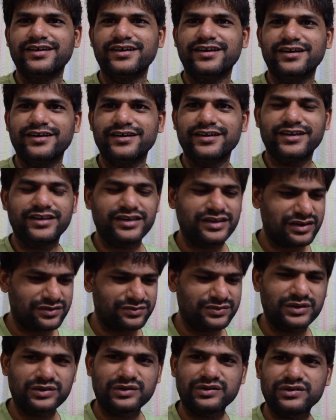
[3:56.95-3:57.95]
area
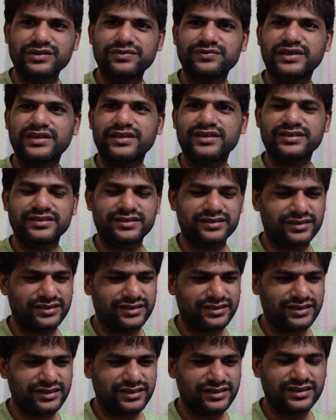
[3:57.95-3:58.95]
of the code, whereas
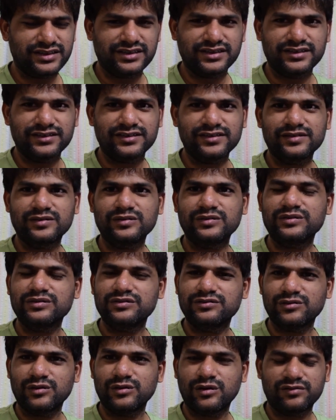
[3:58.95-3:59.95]
in the kernel source
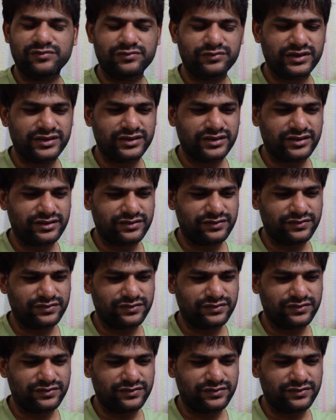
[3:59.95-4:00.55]
you will often